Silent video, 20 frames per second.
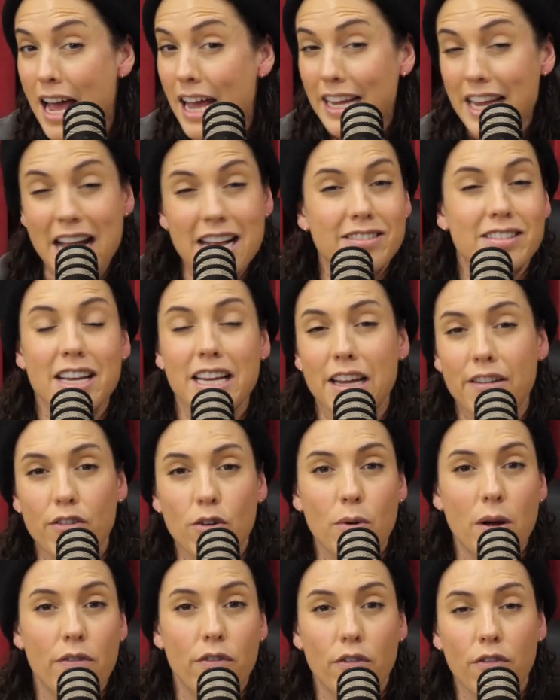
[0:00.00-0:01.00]
Yes, I give it
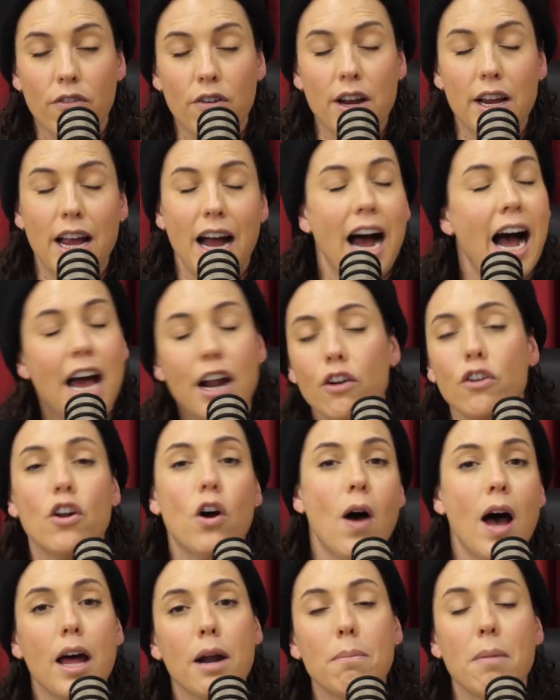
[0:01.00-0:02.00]
away for free. I don't
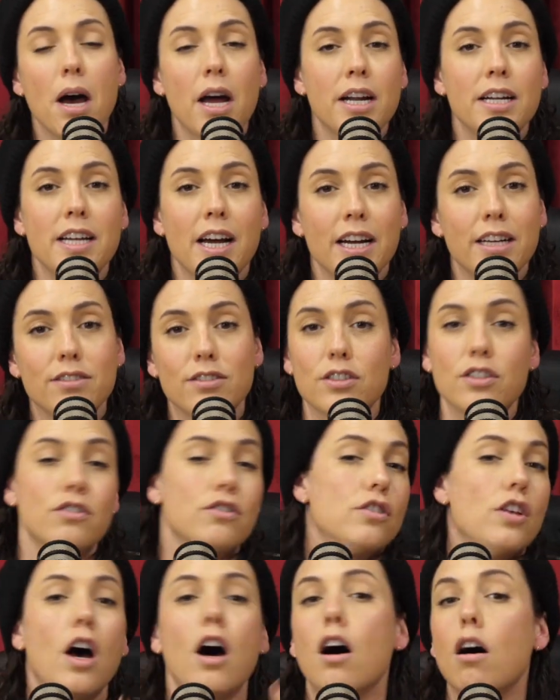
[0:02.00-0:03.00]
know how to monetize,
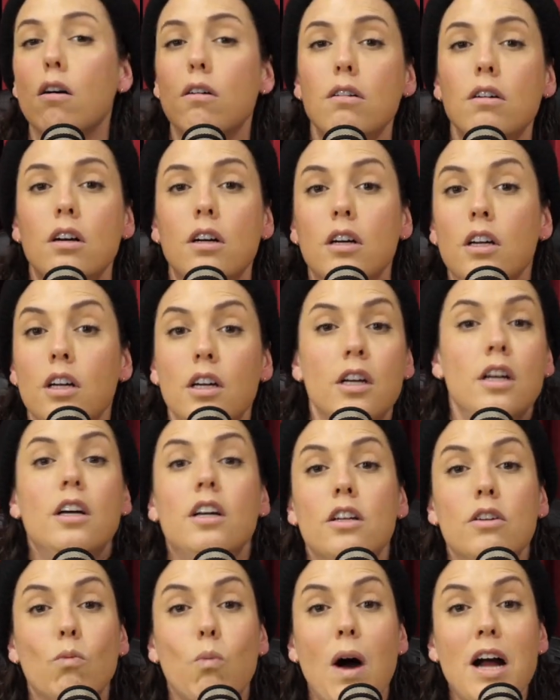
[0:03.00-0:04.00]
so
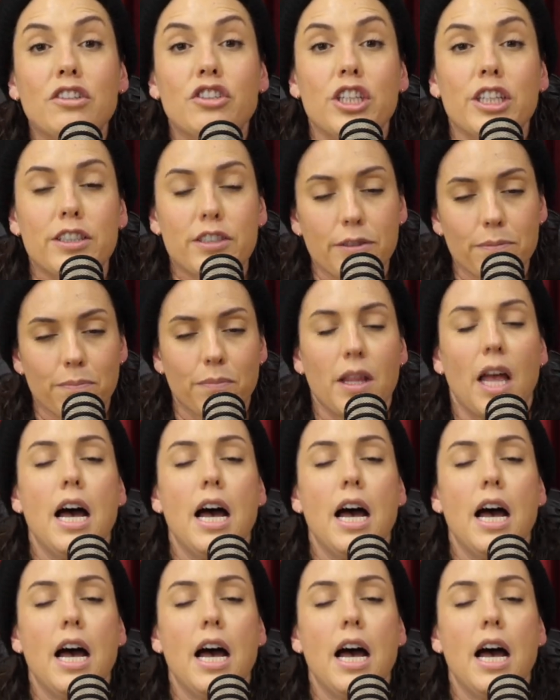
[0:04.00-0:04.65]
watch it.